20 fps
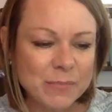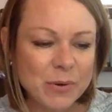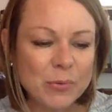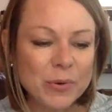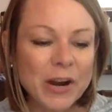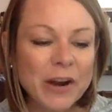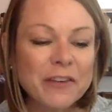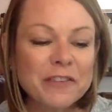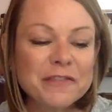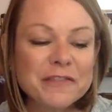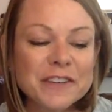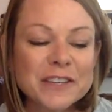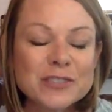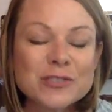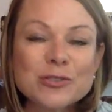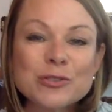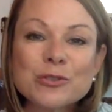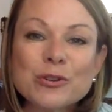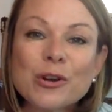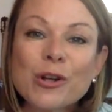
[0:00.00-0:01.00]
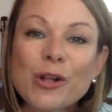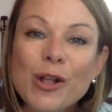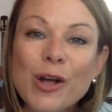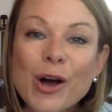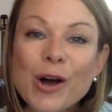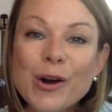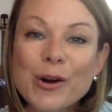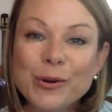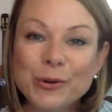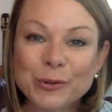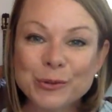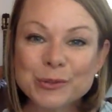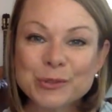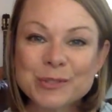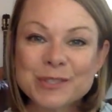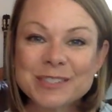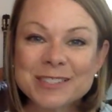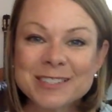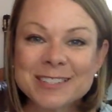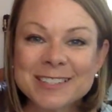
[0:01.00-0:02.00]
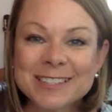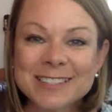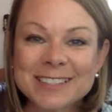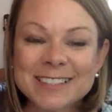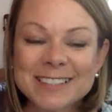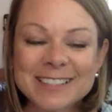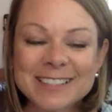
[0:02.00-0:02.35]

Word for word: But when our fists are closed,